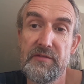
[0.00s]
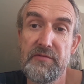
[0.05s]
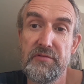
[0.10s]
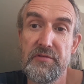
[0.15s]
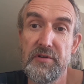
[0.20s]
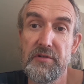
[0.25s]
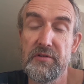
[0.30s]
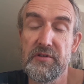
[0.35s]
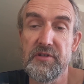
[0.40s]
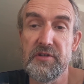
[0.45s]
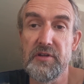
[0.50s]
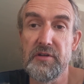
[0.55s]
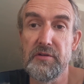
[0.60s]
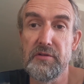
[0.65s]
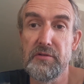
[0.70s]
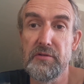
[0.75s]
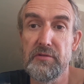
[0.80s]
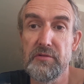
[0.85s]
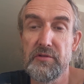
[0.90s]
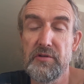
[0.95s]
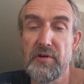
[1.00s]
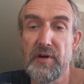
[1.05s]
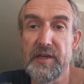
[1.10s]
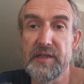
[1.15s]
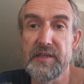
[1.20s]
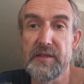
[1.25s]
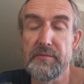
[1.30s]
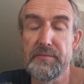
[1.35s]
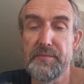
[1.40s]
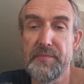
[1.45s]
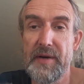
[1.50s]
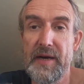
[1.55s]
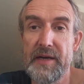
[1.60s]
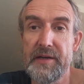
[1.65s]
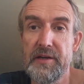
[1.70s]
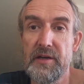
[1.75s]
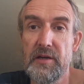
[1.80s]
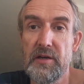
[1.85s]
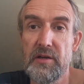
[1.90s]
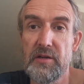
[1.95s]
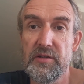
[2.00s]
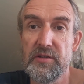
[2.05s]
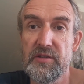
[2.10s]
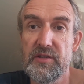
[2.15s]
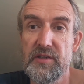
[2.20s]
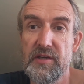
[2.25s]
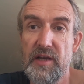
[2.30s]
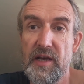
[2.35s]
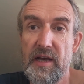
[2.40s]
through to creating banners,